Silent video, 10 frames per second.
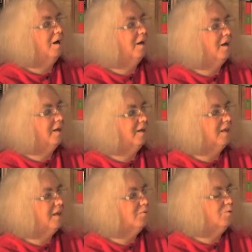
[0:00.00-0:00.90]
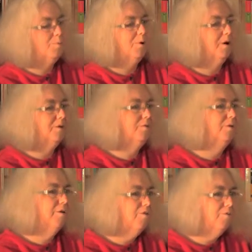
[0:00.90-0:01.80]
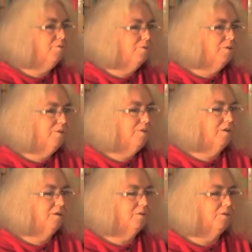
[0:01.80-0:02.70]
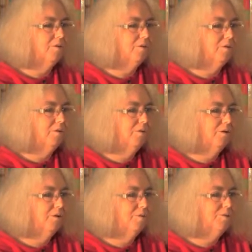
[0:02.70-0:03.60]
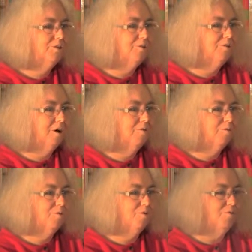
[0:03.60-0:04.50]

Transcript: I came to Park doing children's theater. You know, I was with